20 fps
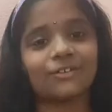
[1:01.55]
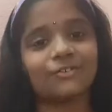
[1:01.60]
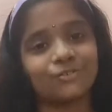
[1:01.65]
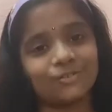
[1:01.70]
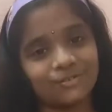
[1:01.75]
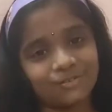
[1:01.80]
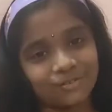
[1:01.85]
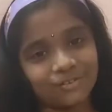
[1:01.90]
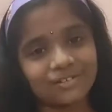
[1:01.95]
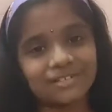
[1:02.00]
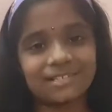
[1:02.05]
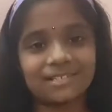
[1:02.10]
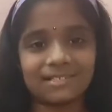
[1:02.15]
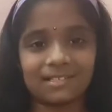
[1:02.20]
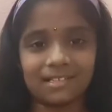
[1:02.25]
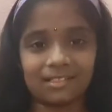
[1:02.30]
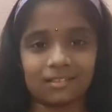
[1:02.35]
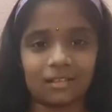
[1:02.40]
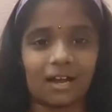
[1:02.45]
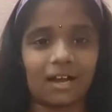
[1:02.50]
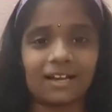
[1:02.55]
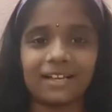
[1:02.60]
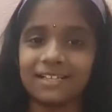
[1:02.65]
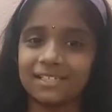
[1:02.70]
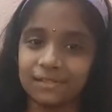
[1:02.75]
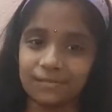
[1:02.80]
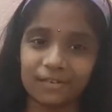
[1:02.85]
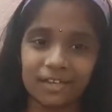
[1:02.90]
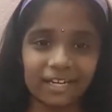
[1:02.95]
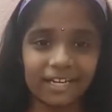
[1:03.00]
to search Sita,
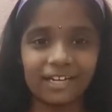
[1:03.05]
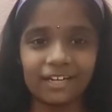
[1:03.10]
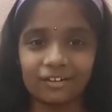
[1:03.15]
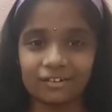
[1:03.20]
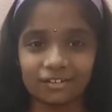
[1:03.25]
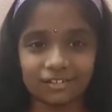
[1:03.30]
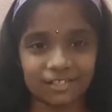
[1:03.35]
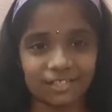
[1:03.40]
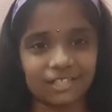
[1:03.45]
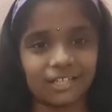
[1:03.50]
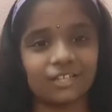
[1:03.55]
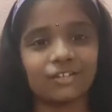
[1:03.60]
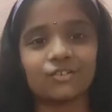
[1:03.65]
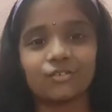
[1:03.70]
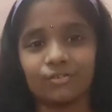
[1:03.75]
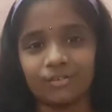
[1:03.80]
is very interesting to